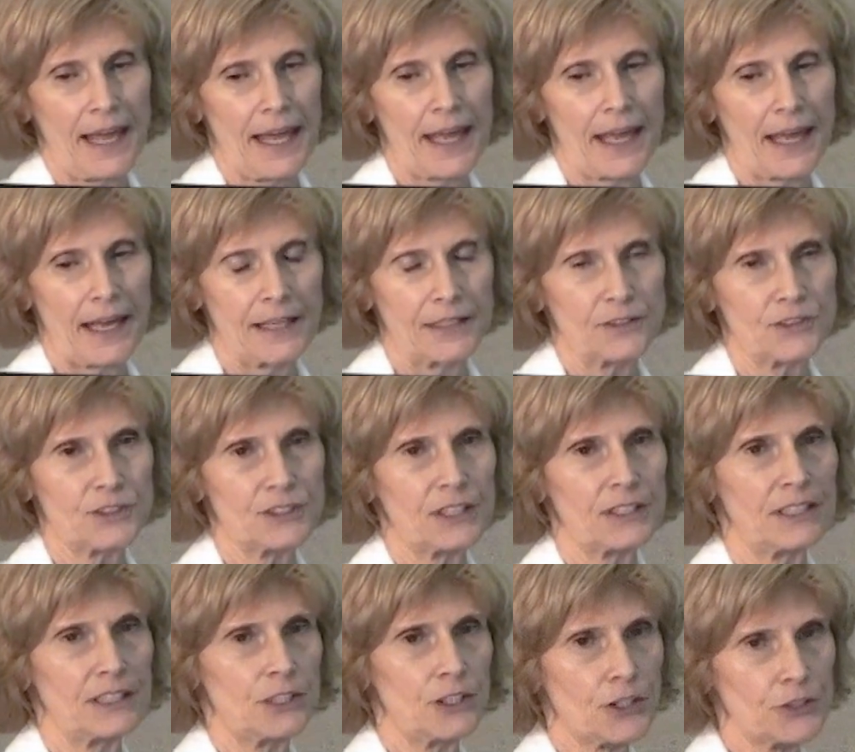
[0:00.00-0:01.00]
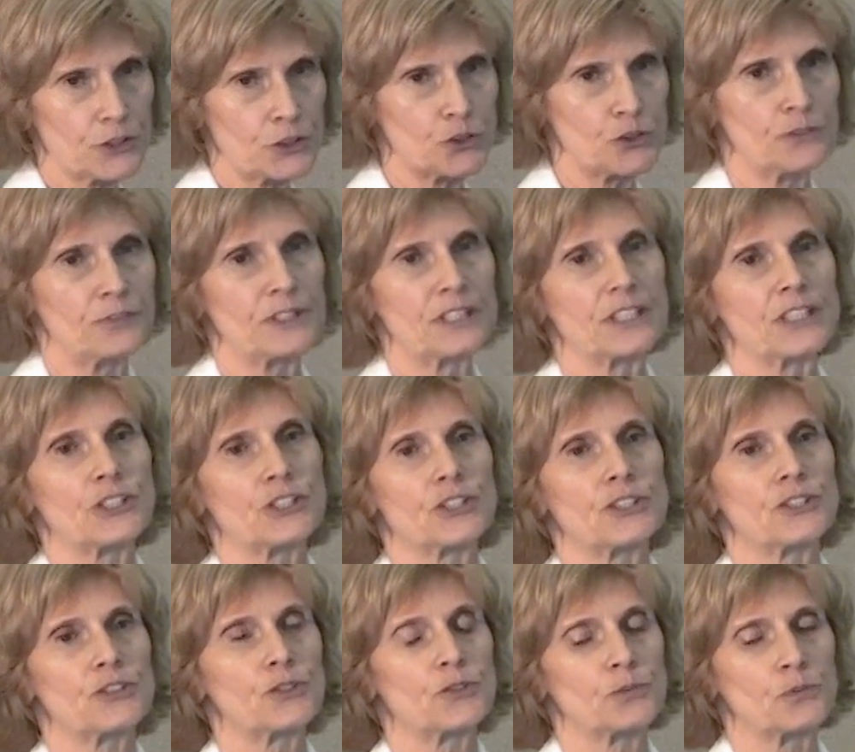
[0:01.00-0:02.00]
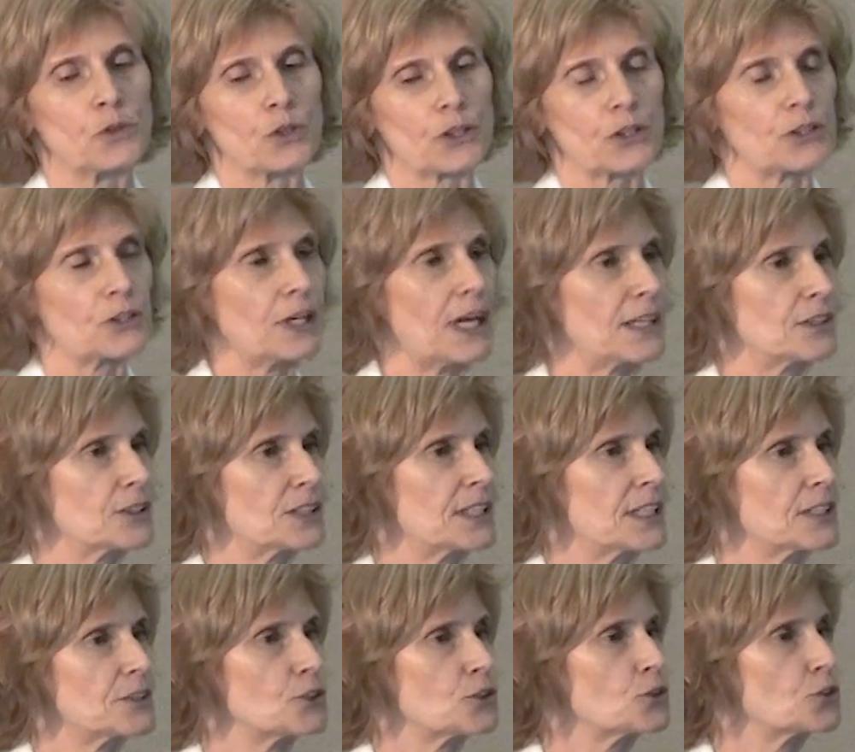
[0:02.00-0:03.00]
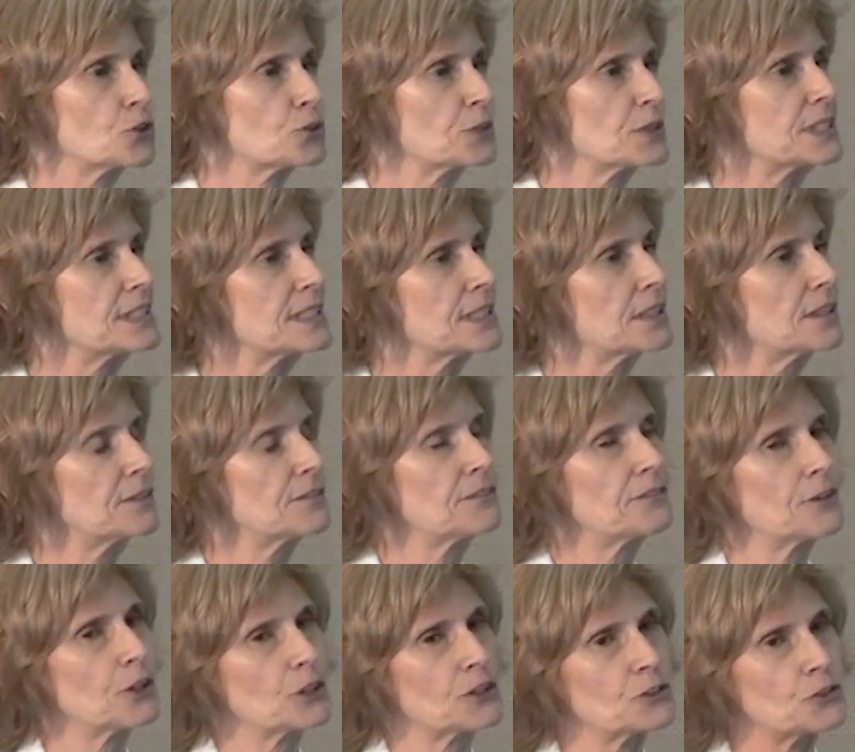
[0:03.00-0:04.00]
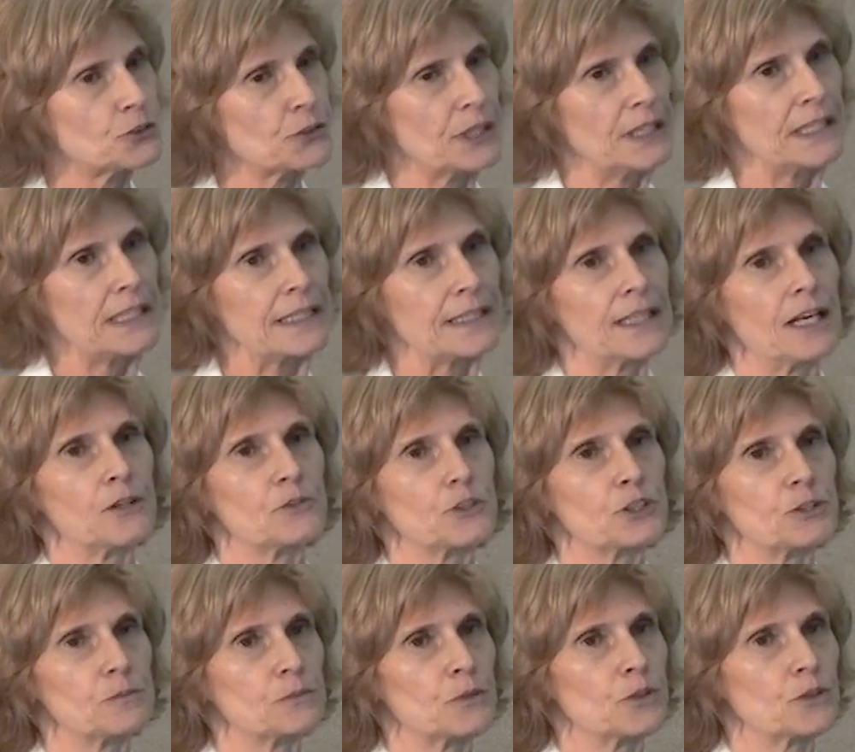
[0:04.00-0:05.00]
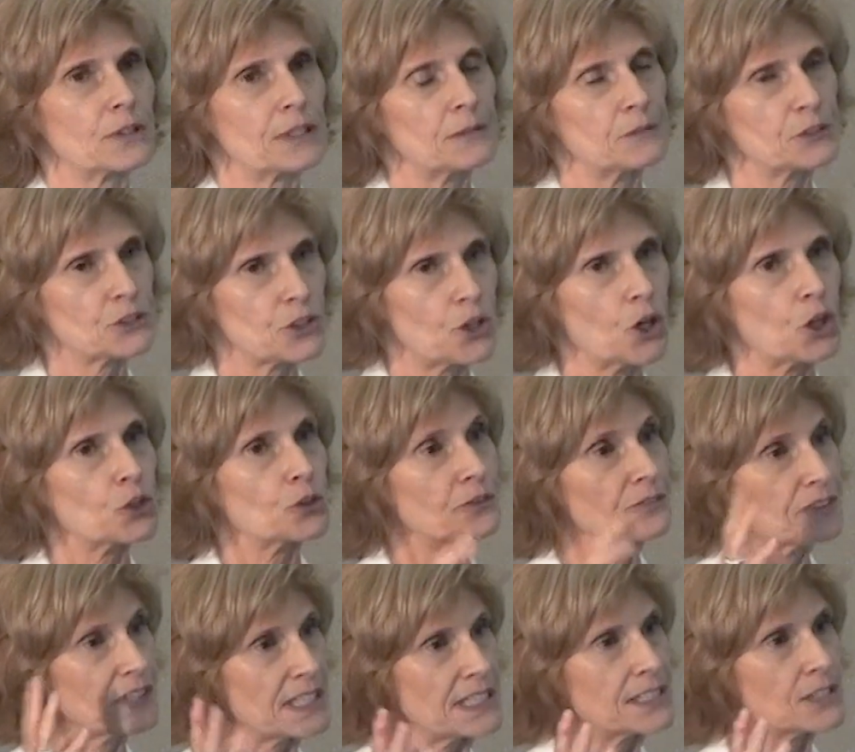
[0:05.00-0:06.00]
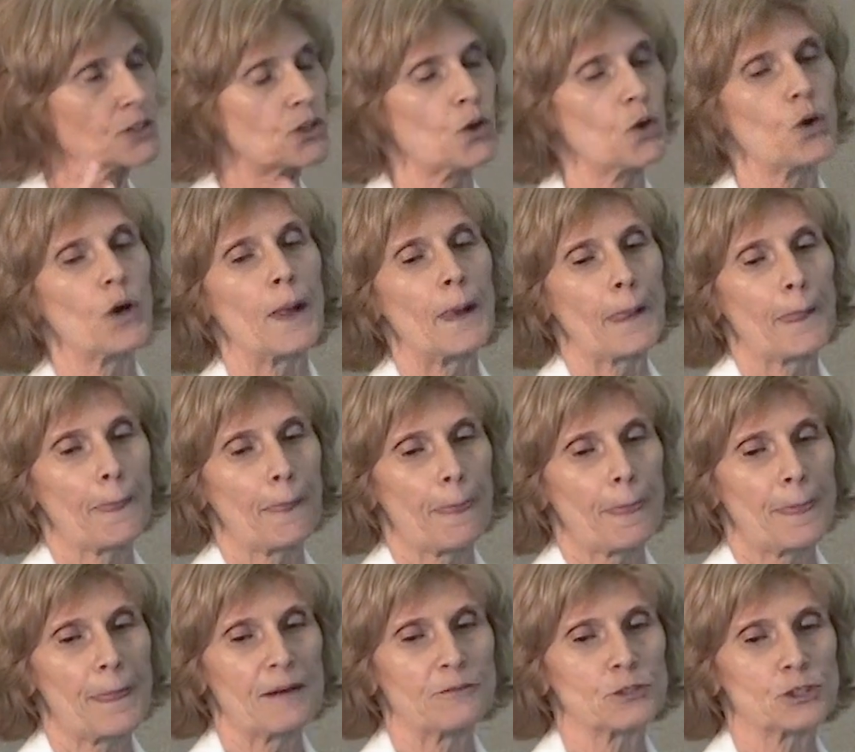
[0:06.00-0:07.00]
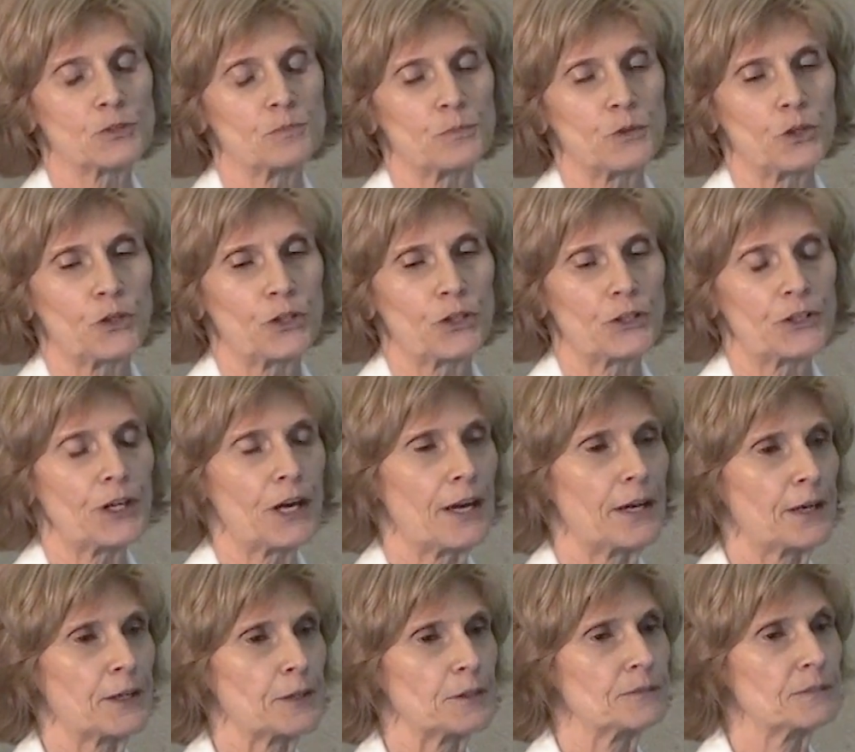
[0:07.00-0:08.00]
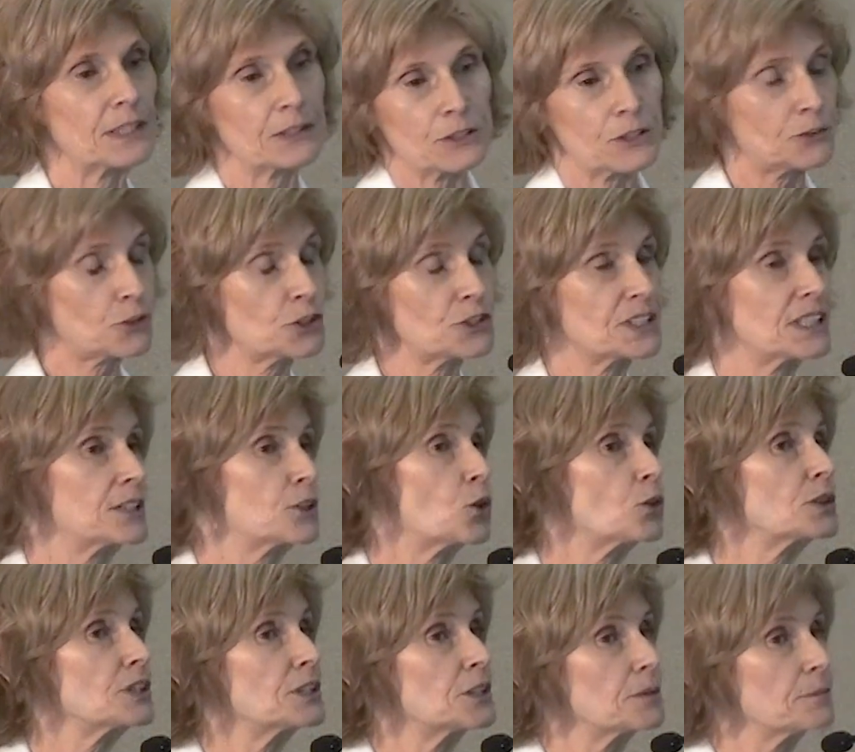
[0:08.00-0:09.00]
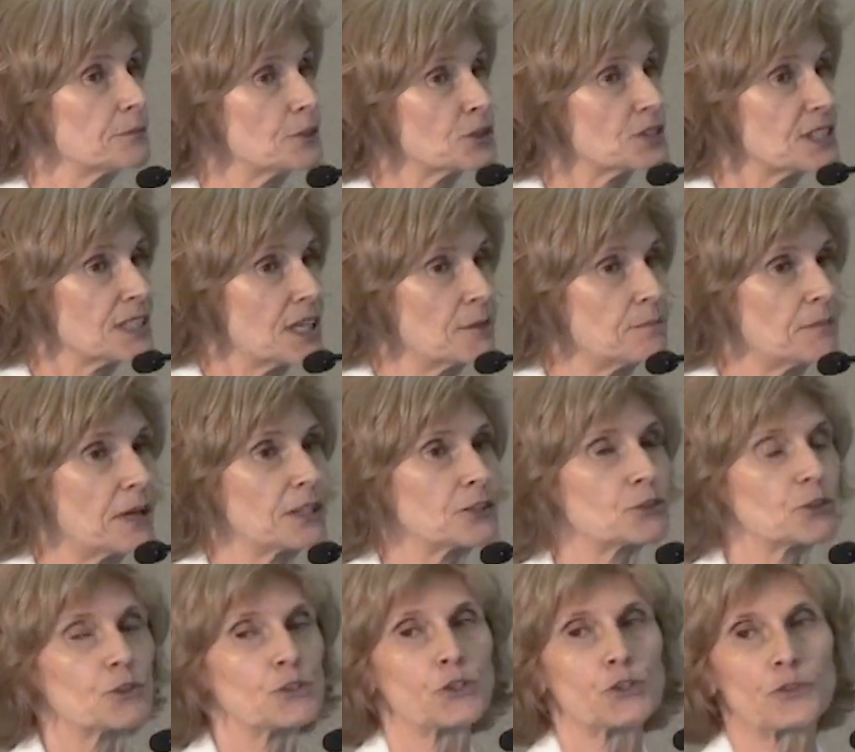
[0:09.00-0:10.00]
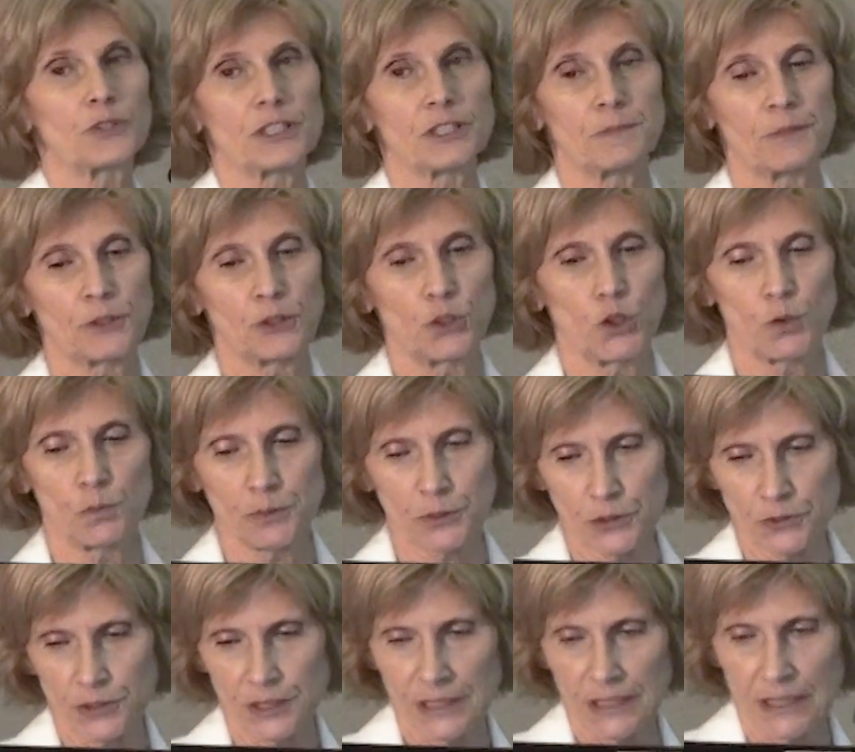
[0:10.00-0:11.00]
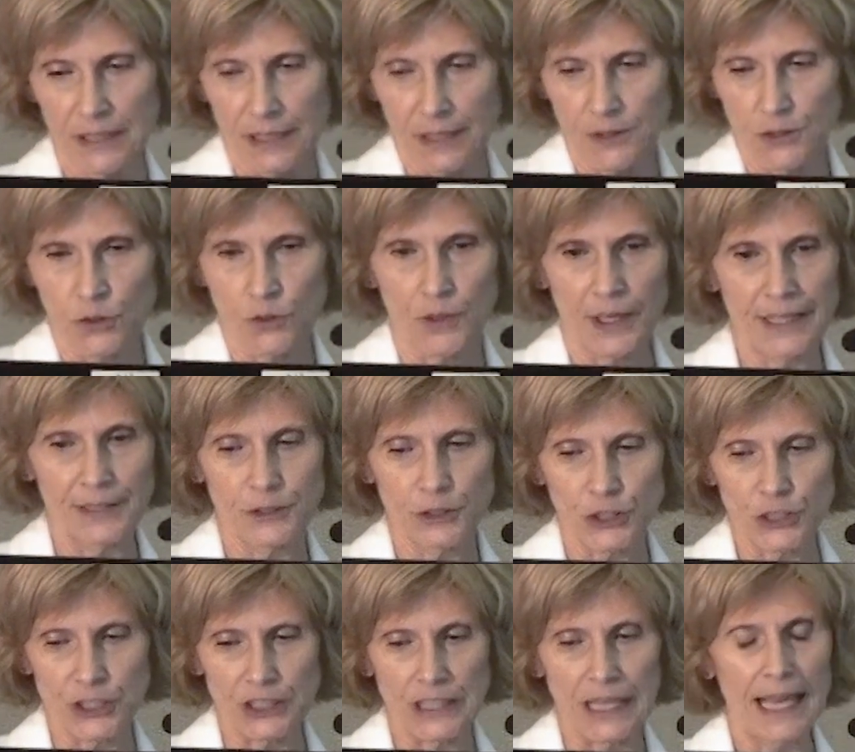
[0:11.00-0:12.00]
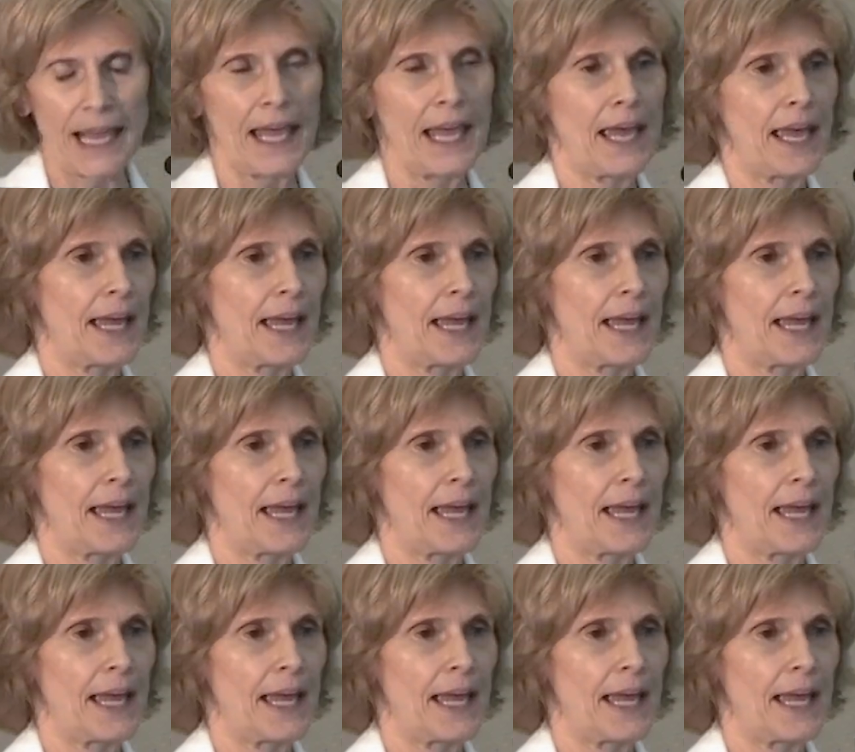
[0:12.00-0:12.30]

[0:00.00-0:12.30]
And the other two villages were allocated to receive a drink that was more, that was called the fresco, that was more, uh, that contained only the, the same micronutrients but no protein and no energy.